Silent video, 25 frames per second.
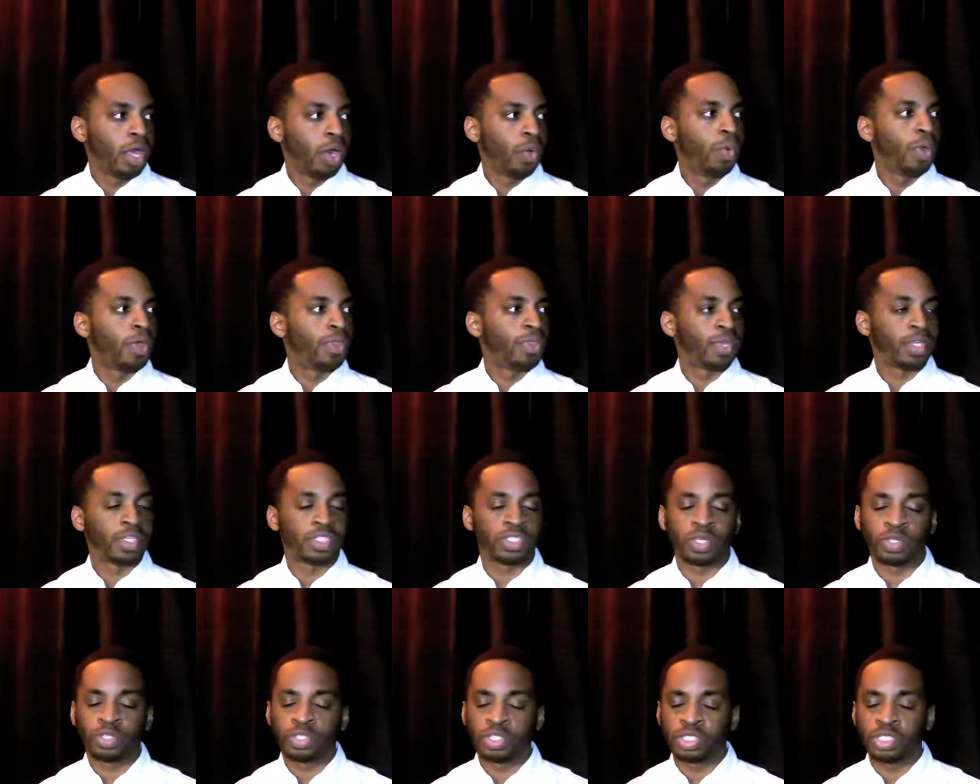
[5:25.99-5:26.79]
with it.
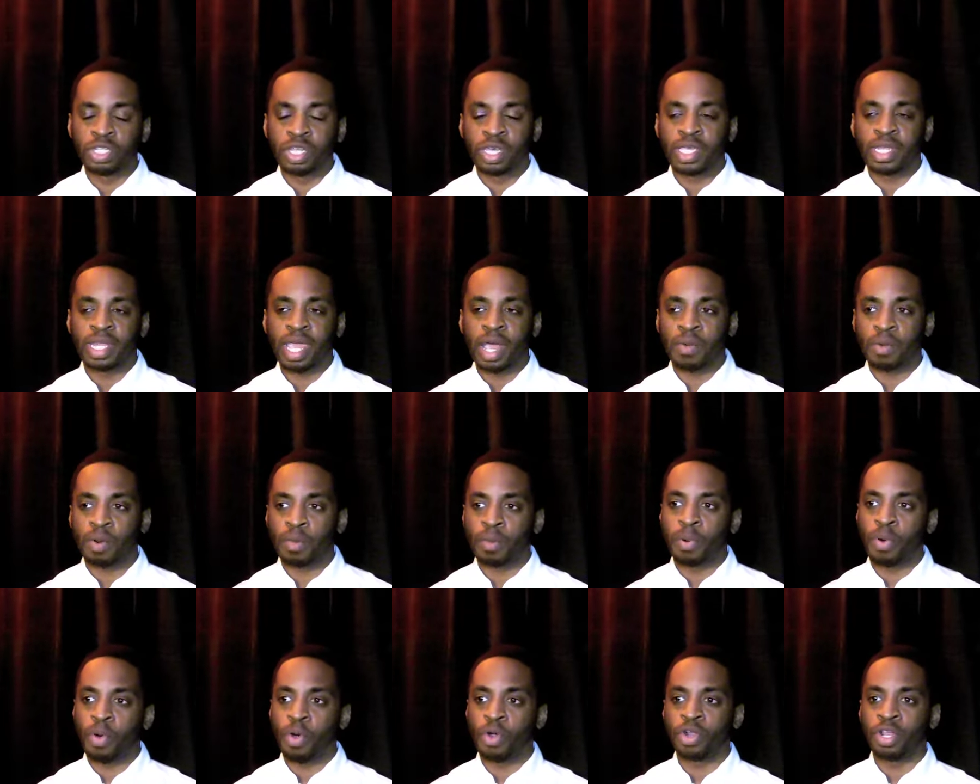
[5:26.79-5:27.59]
So just looking at
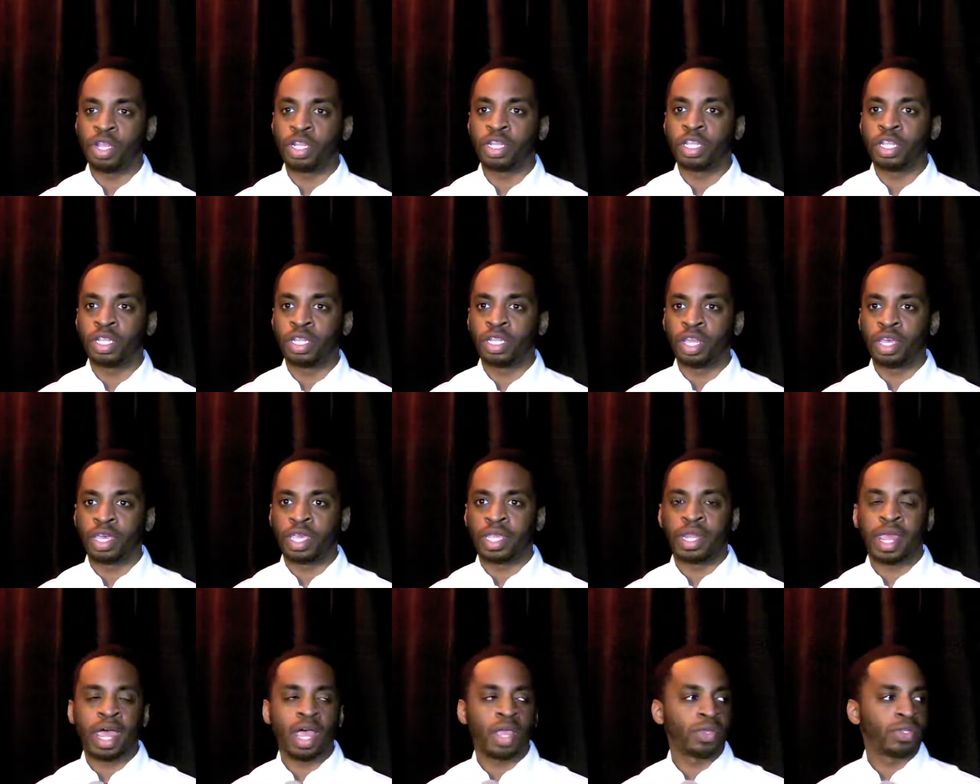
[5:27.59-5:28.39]
reporting and looking
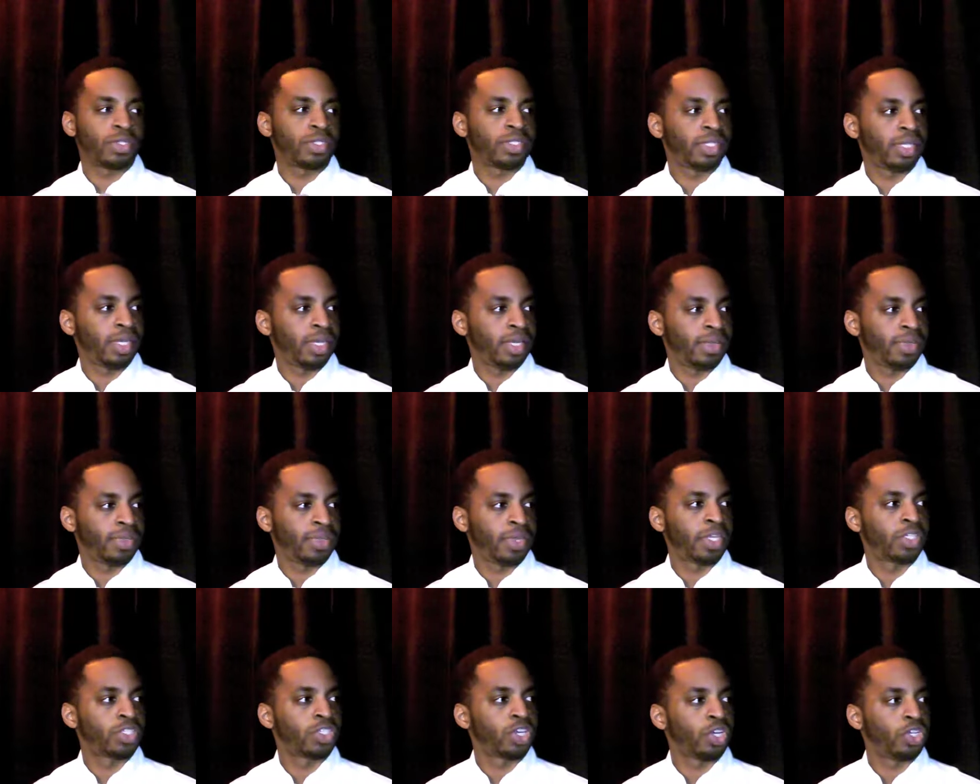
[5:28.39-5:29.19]
how seeing
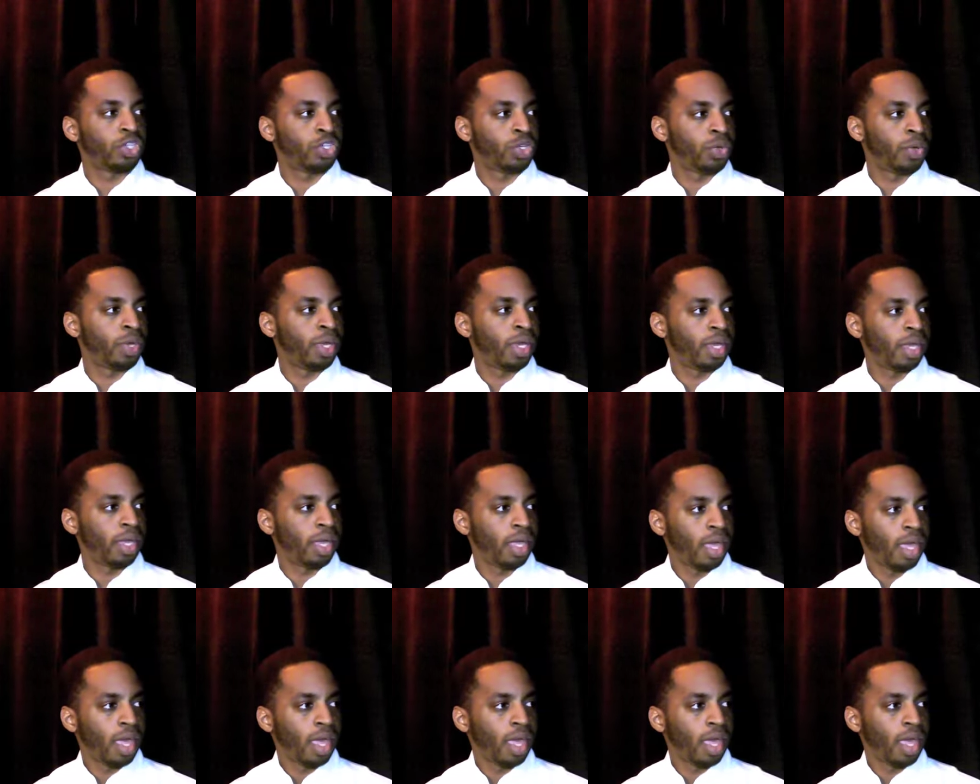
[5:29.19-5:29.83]
things are doing